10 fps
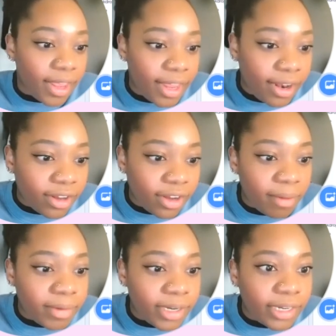and I'll
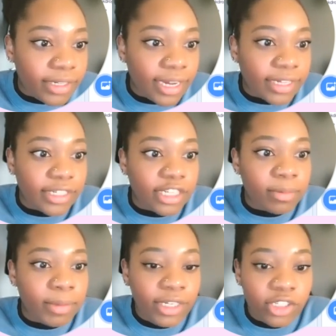come to text to
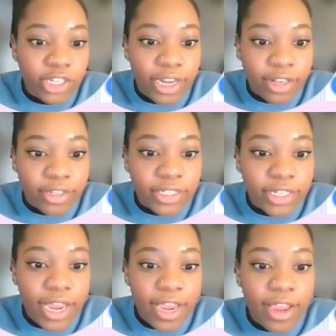speech and I'll
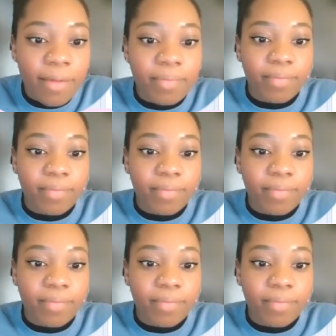say